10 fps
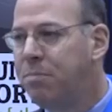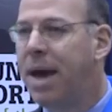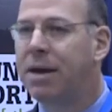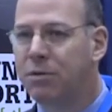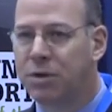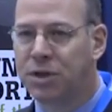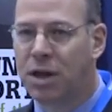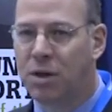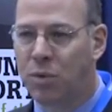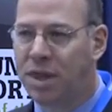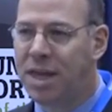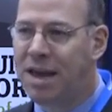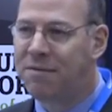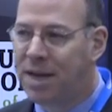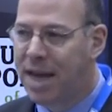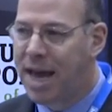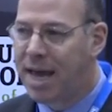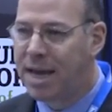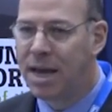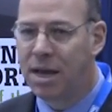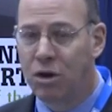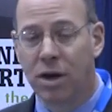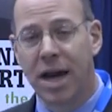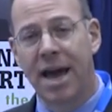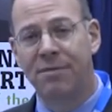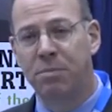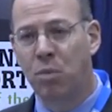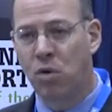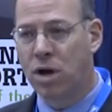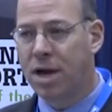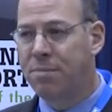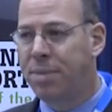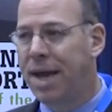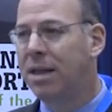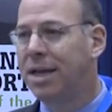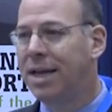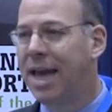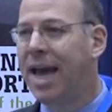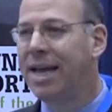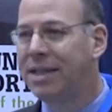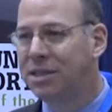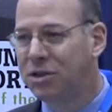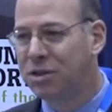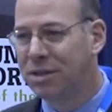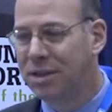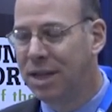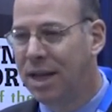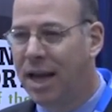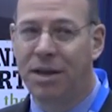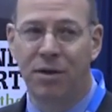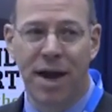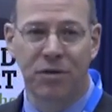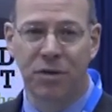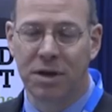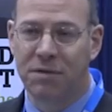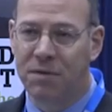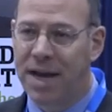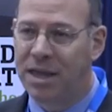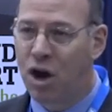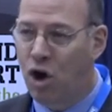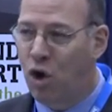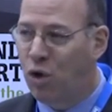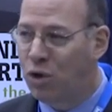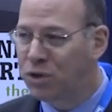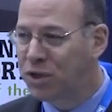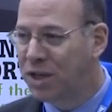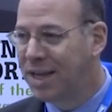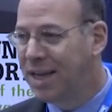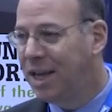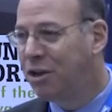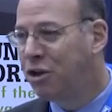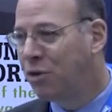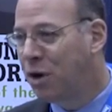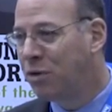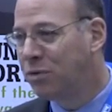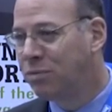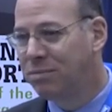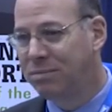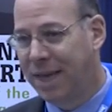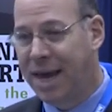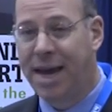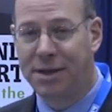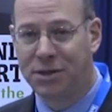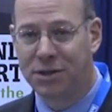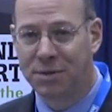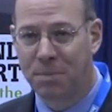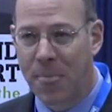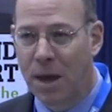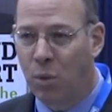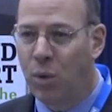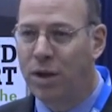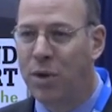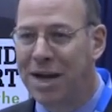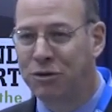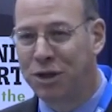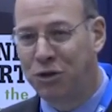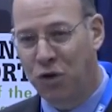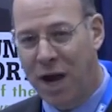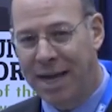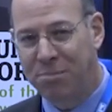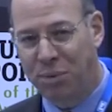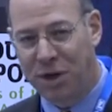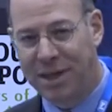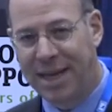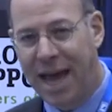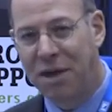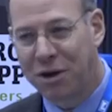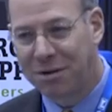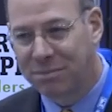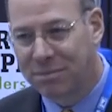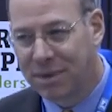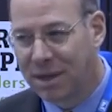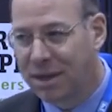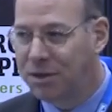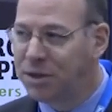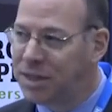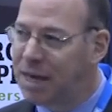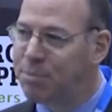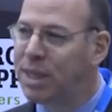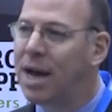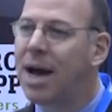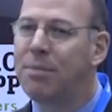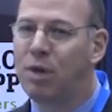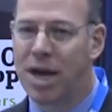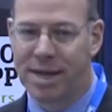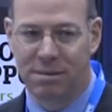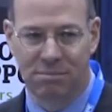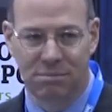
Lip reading: better result with the FAA. You're going to have a more compelling case, and you're actually going to find the holes in your own case when you actually try and put it together. You set up a timeline.